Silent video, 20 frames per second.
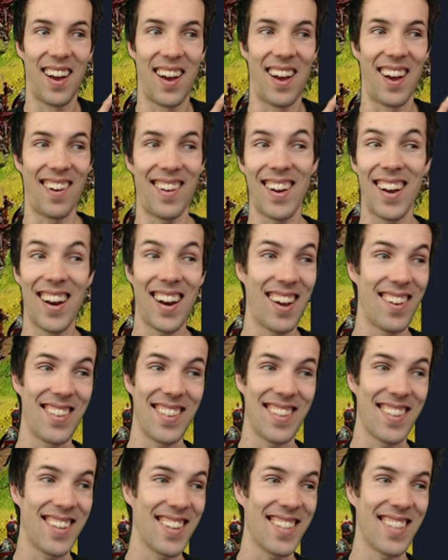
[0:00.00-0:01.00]
I'm going to have to
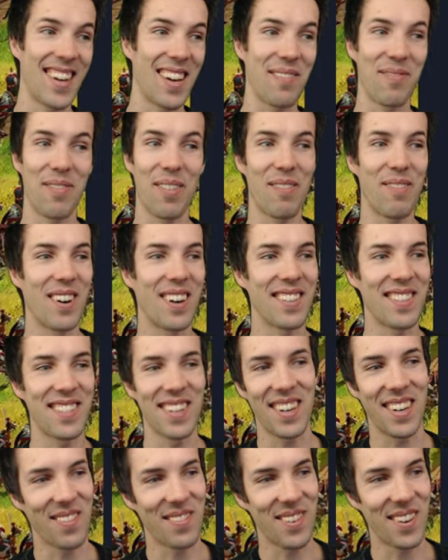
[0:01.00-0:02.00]
test that before I
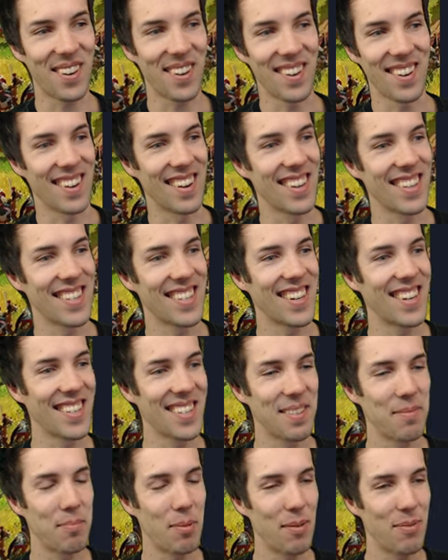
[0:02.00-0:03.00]
take your word on it.
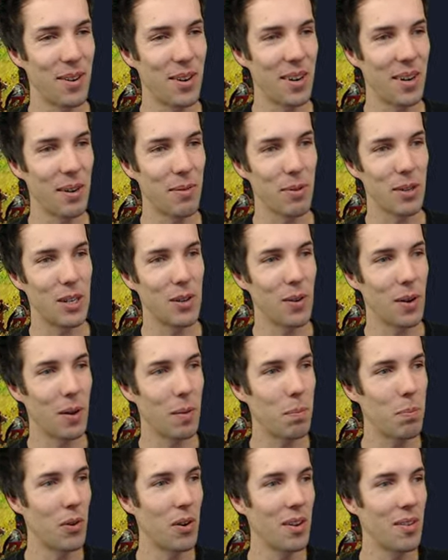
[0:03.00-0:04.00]
Because before it was doing zero
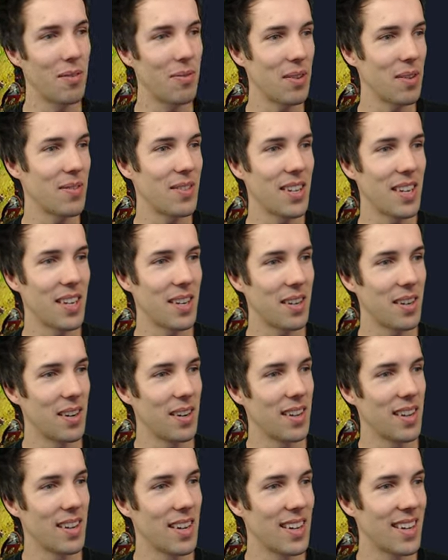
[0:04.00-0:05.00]
point one five
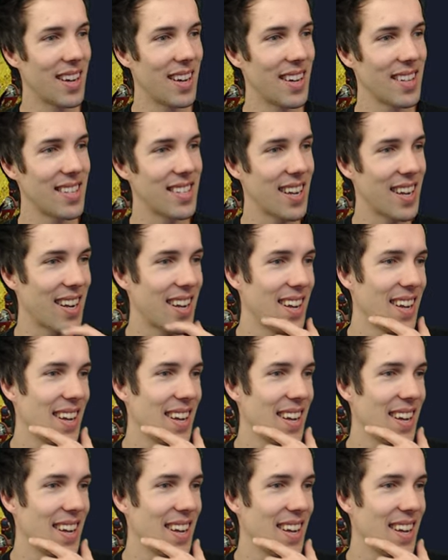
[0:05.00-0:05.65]
uh, attack